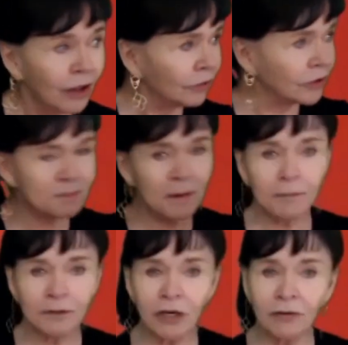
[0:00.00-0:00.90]
Those
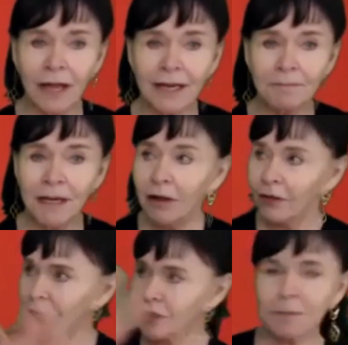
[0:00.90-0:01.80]
people don't like me.
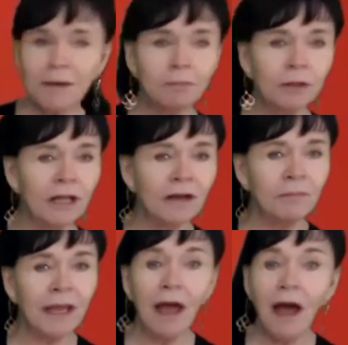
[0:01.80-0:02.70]
Those people love
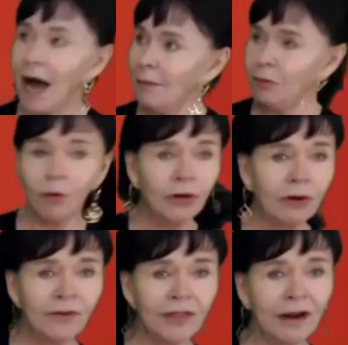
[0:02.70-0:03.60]
me. I'm going
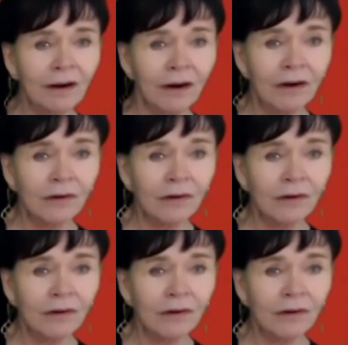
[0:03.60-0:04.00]
over there.